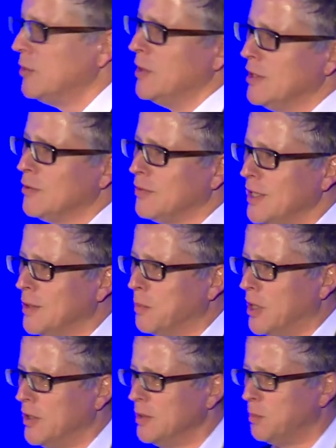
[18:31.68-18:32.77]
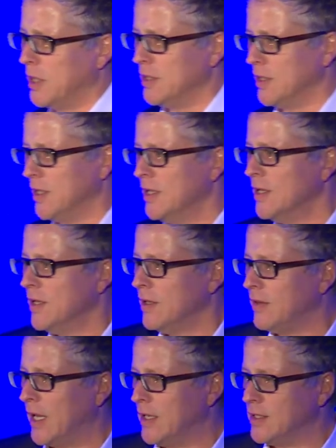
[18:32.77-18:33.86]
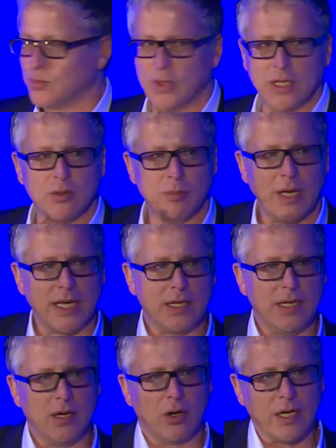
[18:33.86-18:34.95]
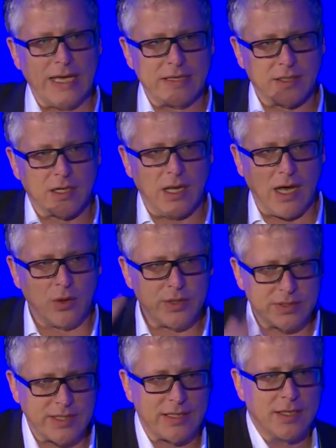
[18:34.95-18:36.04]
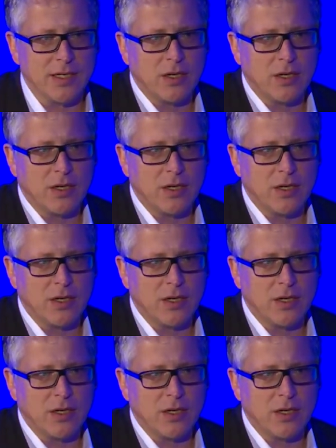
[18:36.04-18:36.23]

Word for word: we need to think about it, but uh, that is really to make clear, okay, the cloud is getting